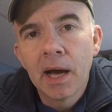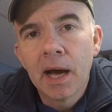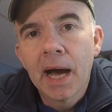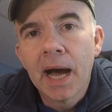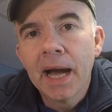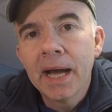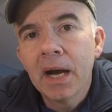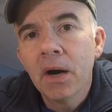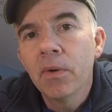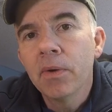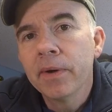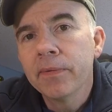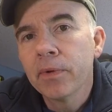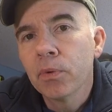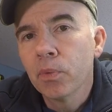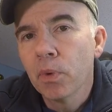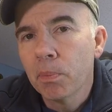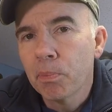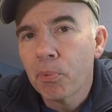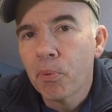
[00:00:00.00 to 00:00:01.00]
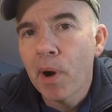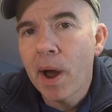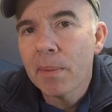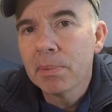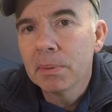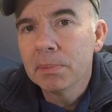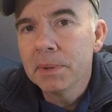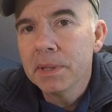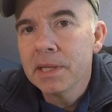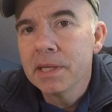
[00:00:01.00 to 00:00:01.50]
I, however, will
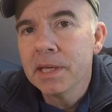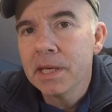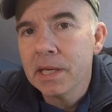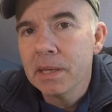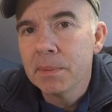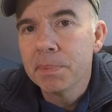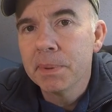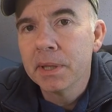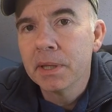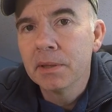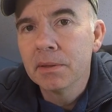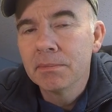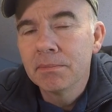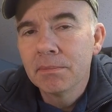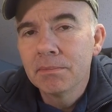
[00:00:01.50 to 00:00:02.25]
probably keep it